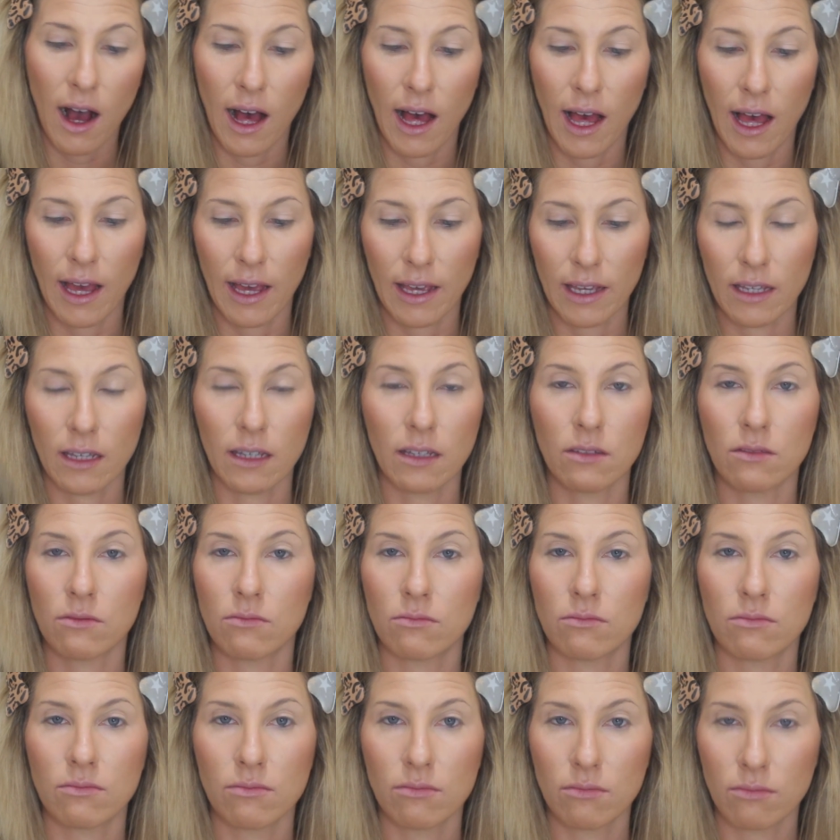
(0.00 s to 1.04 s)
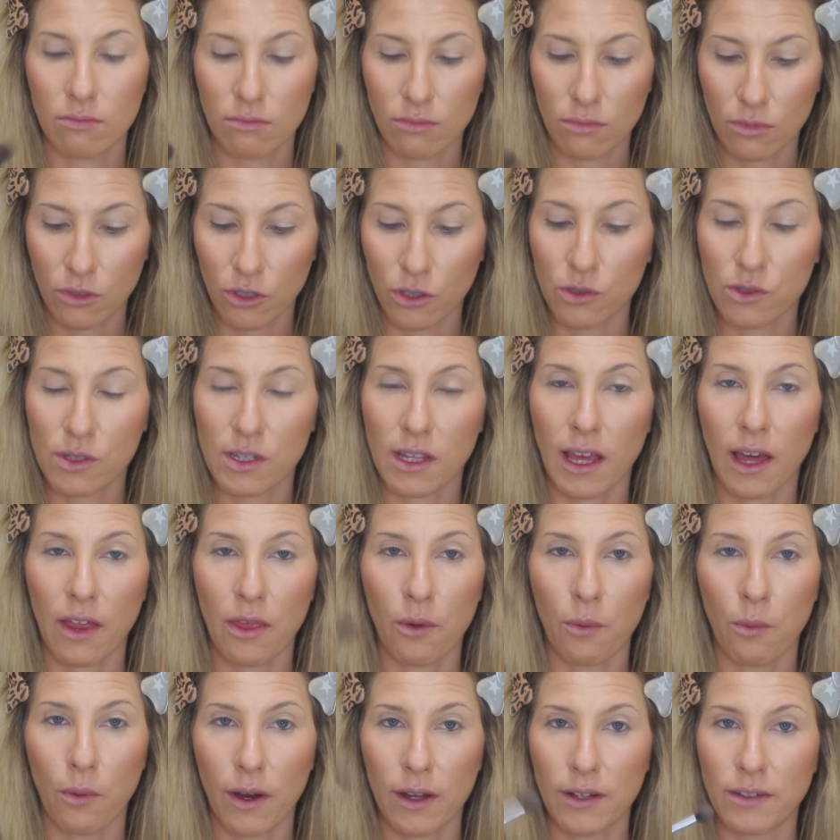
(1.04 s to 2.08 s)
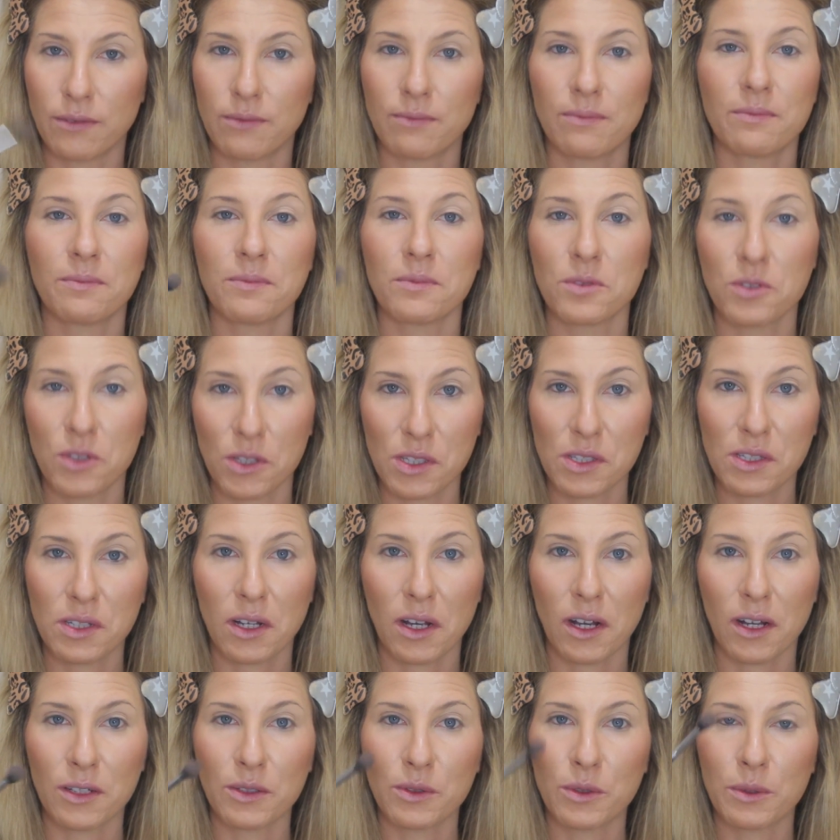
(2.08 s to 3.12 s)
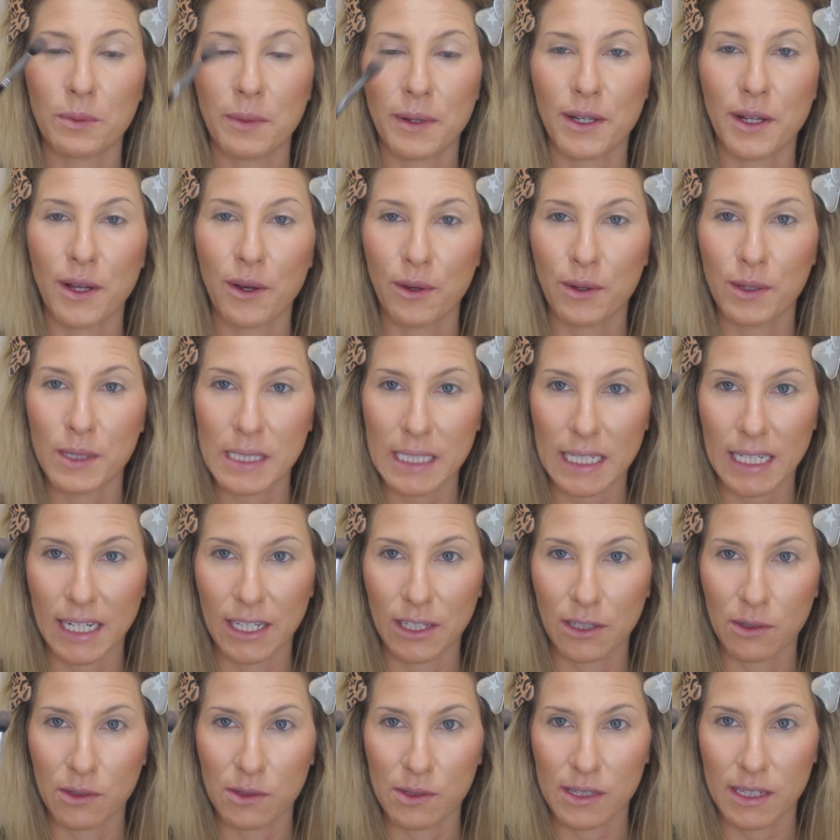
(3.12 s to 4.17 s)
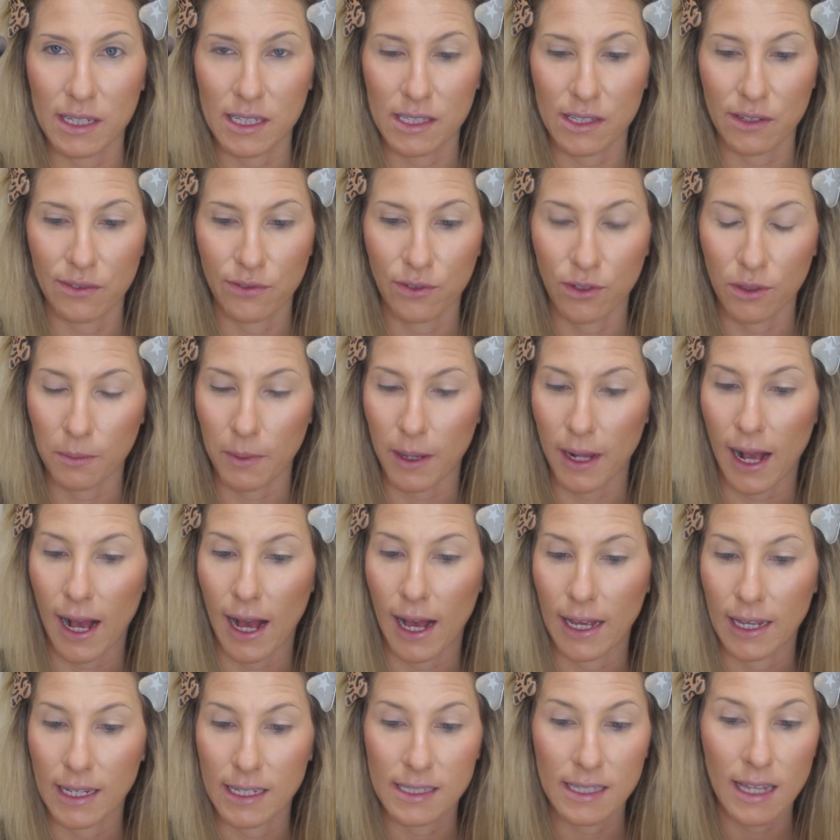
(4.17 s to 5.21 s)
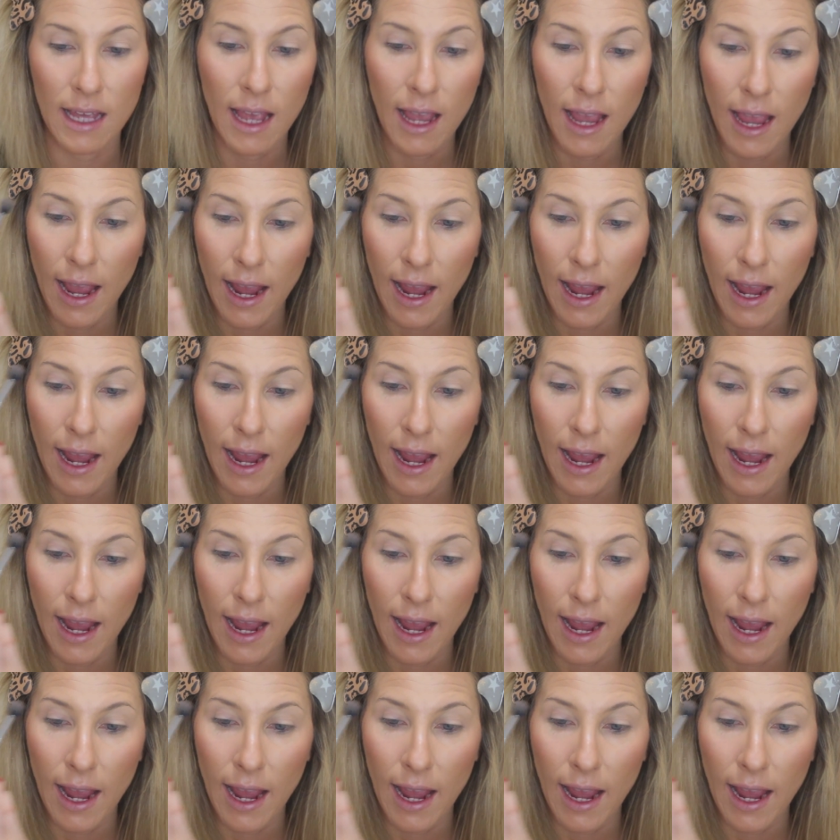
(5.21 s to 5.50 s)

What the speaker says: I use the other one just to contour my nose, and I use this for my eyes.